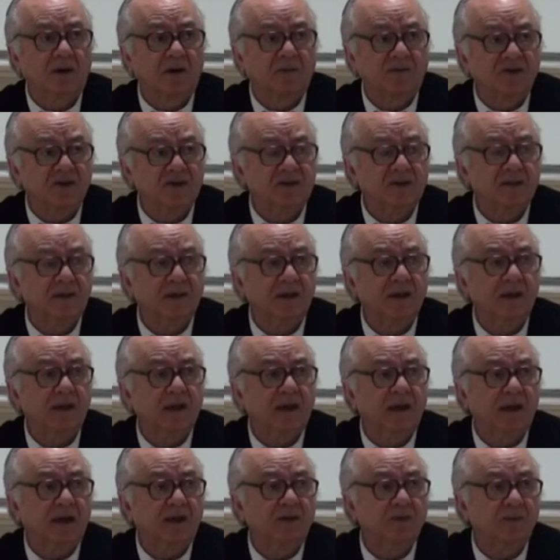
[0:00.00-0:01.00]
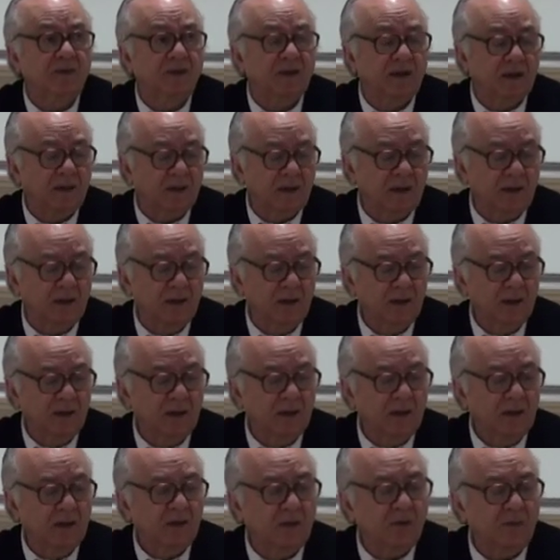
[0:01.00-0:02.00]
of history, and within
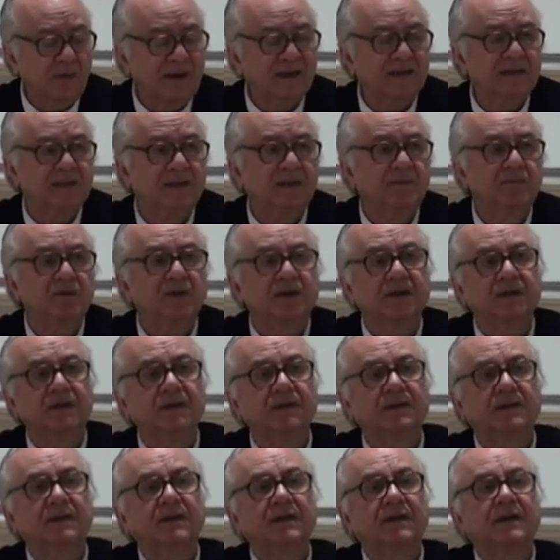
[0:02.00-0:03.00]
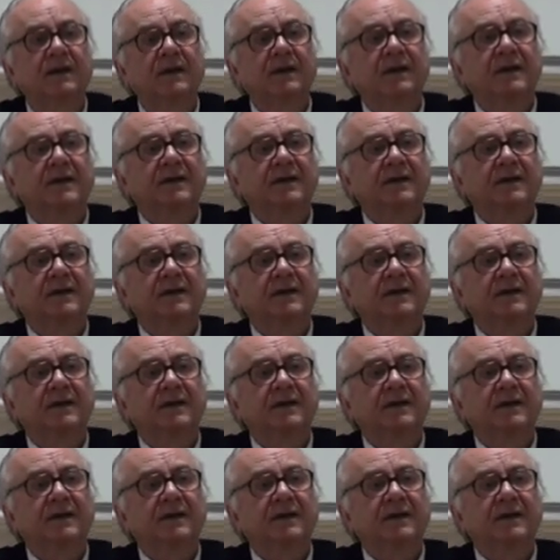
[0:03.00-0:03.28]
Western modernity,